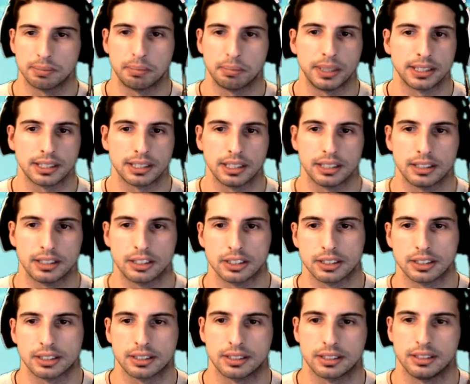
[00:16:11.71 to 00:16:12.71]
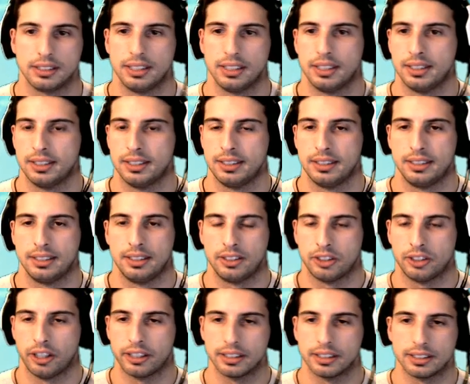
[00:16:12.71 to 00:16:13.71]
Basically, just
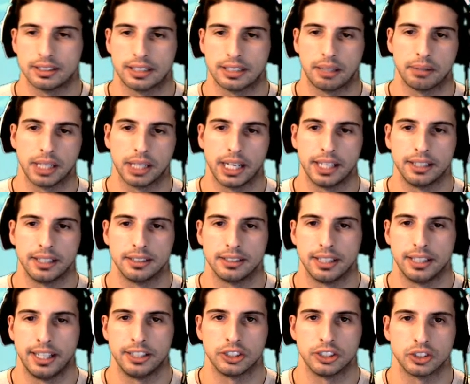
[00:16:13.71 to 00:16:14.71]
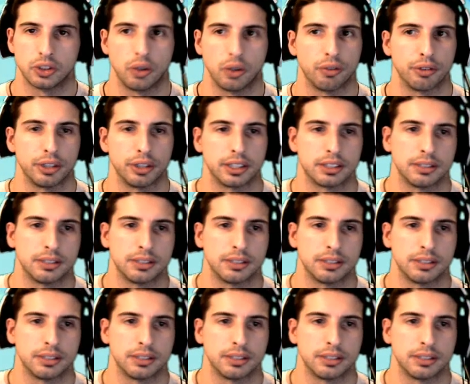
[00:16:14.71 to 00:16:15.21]
target the same guy and just go for it.